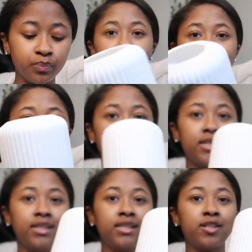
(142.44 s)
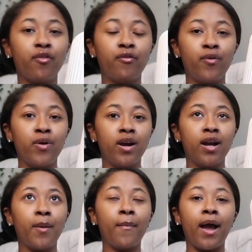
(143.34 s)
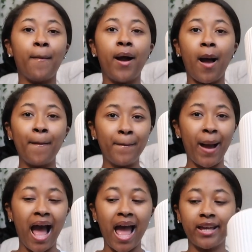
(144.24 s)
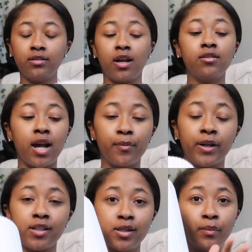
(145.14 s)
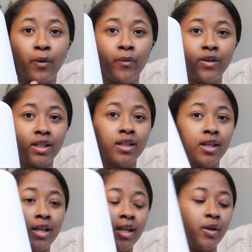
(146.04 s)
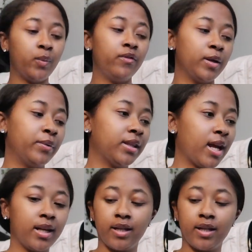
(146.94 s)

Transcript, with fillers: This is for my Popeye. I don't know how to pronounce it, but we're gonna put that in